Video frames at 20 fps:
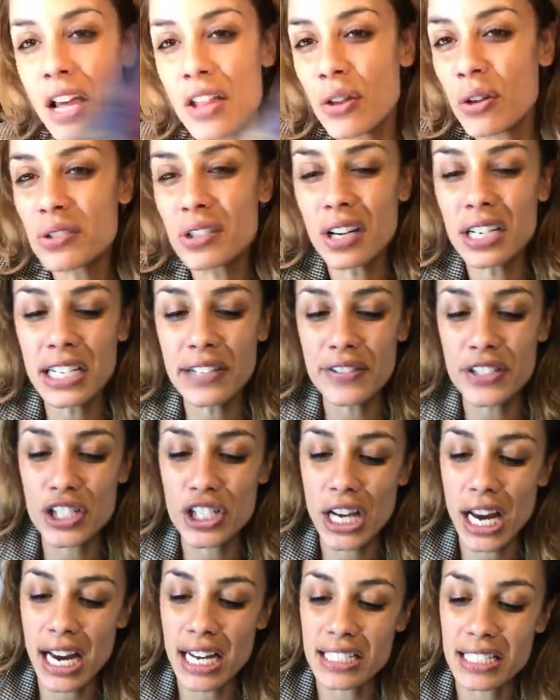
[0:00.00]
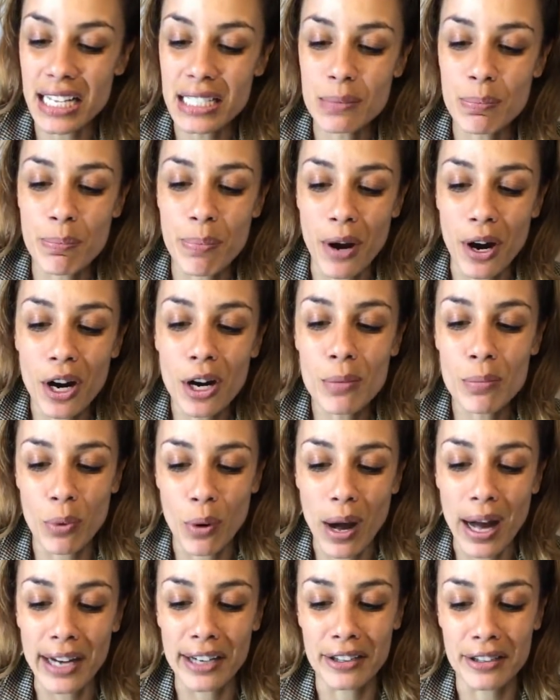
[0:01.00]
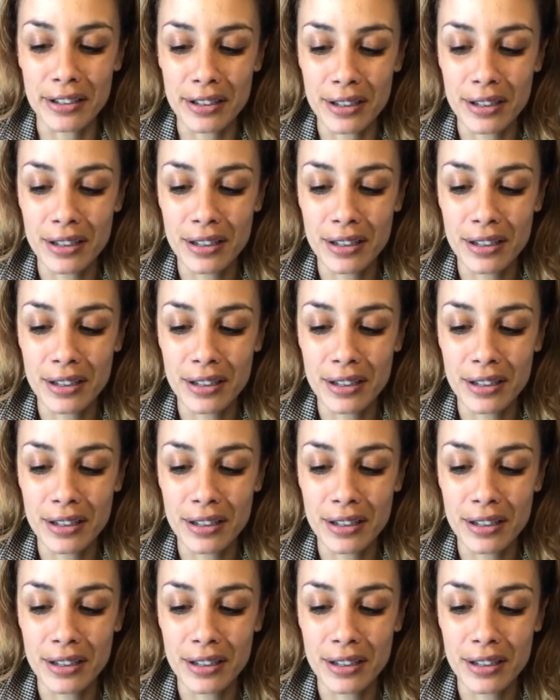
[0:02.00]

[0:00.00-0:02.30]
Those aren't even chains, that's barbed wire.